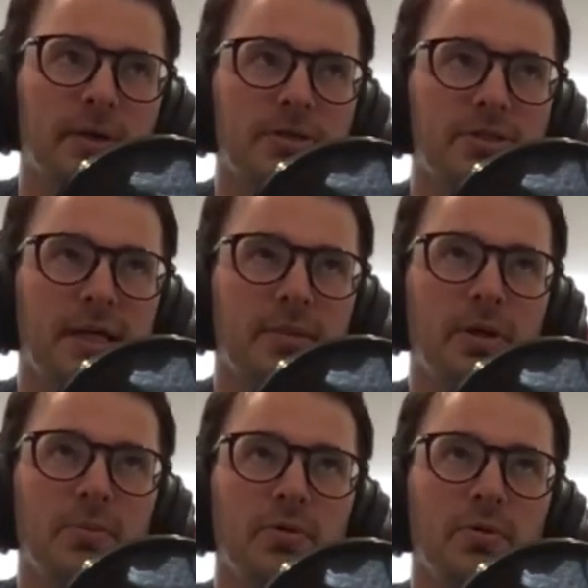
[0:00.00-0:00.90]

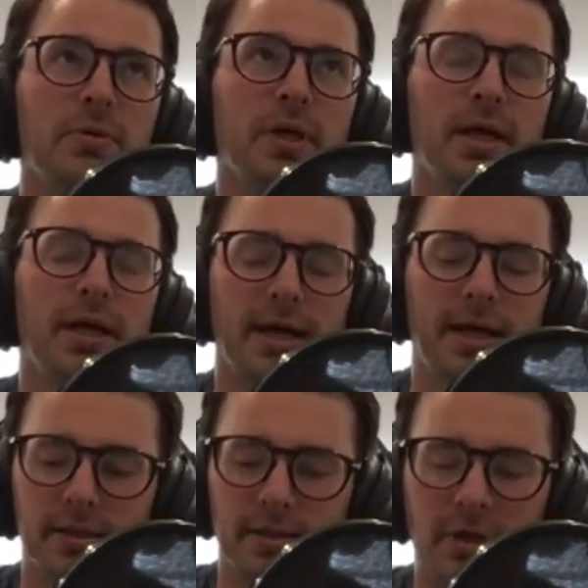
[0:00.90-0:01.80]
someone will
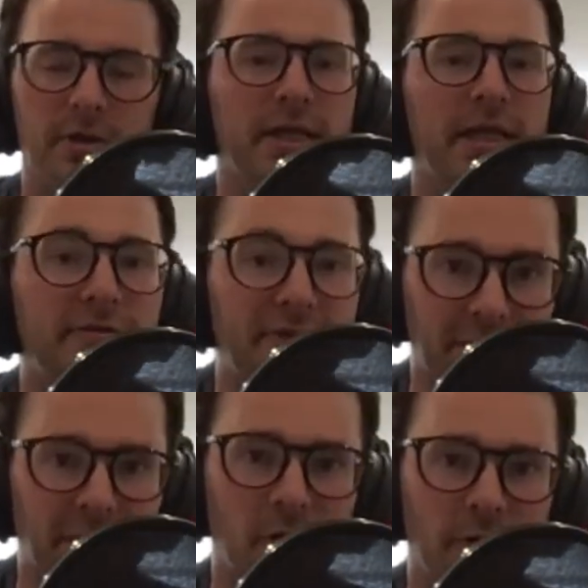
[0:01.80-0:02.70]
leave
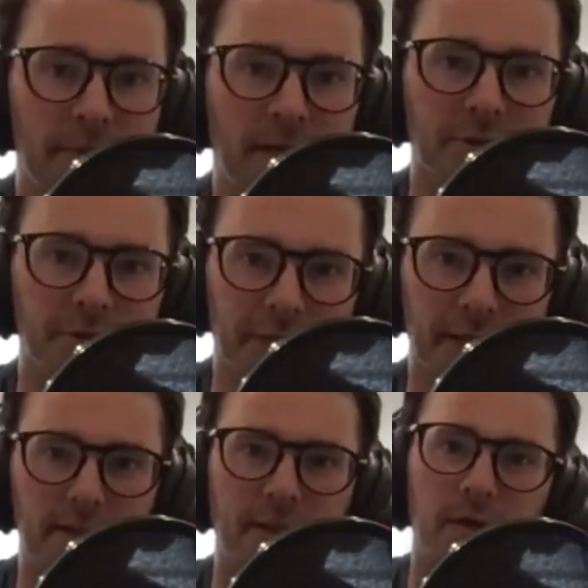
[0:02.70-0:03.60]
their home country
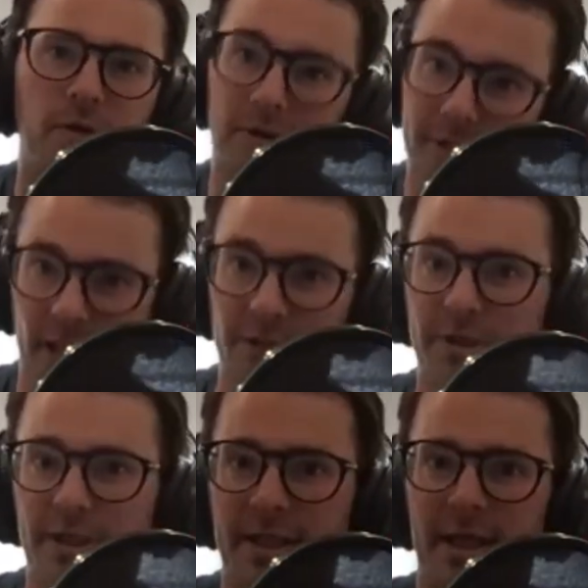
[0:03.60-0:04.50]
or the country
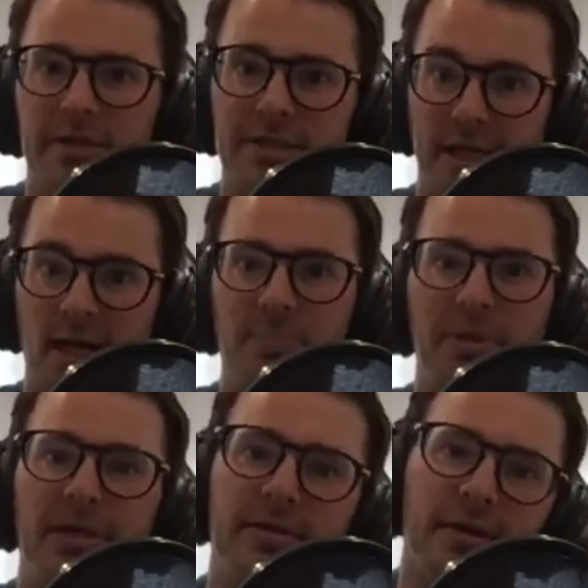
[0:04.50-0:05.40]
that they're set up in